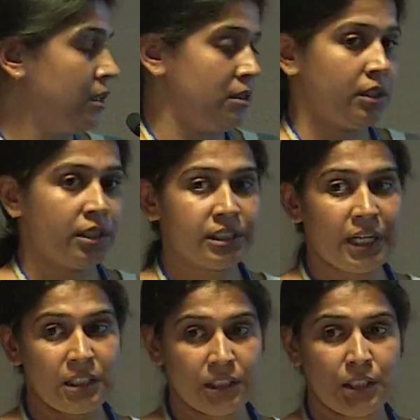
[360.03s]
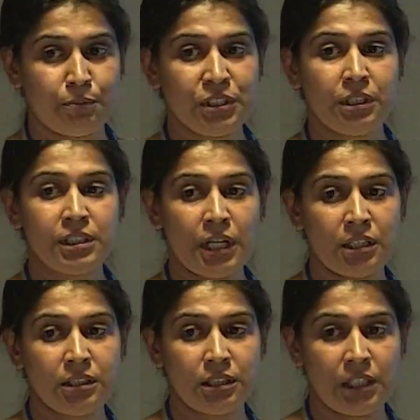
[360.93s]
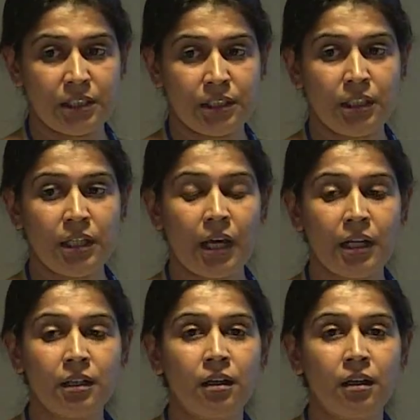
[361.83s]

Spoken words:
the transcription, translation, and